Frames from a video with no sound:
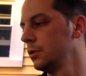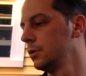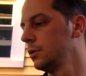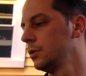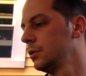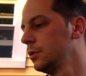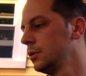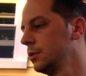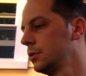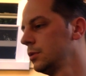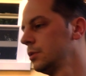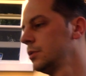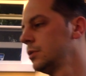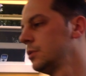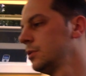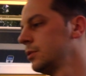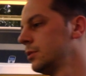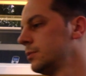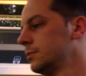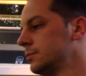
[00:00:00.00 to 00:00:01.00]

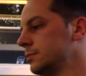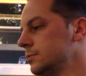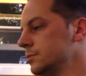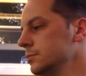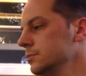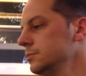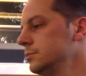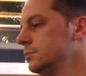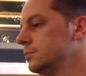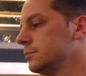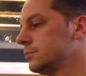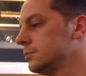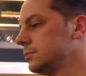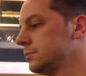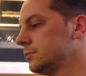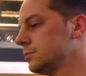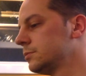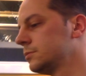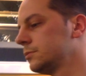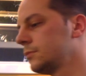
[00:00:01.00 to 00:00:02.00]

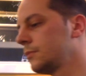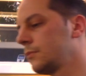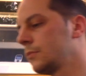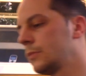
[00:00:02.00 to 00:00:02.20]
Nothing is said.